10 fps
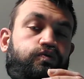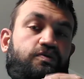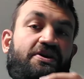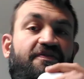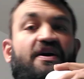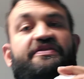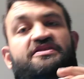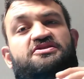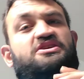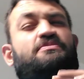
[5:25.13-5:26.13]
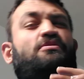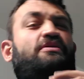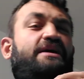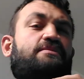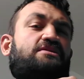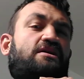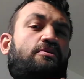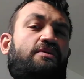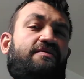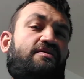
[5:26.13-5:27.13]
you can find these cheaper on Amazon or
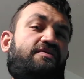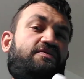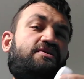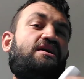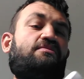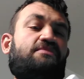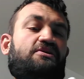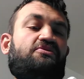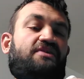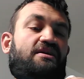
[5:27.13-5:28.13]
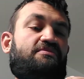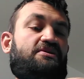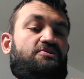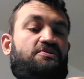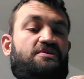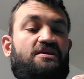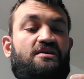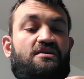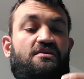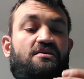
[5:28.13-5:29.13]
whatever. If you can get them used, get them used.
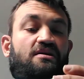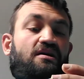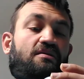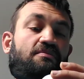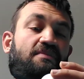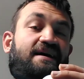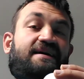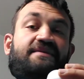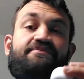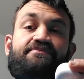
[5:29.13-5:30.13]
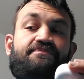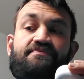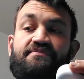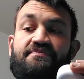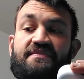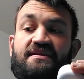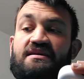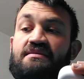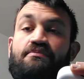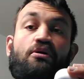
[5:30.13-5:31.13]
Um, I
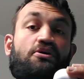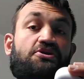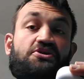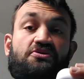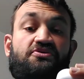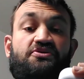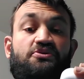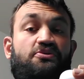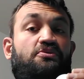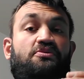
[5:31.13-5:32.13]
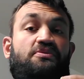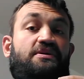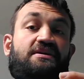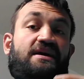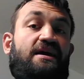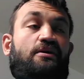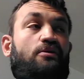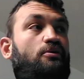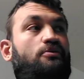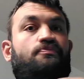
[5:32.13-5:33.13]
am partial to the
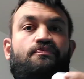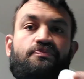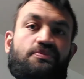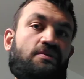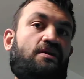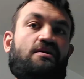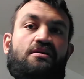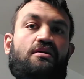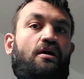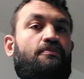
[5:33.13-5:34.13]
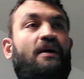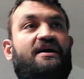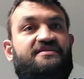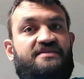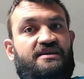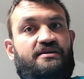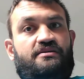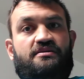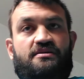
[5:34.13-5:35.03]
Anker unboxing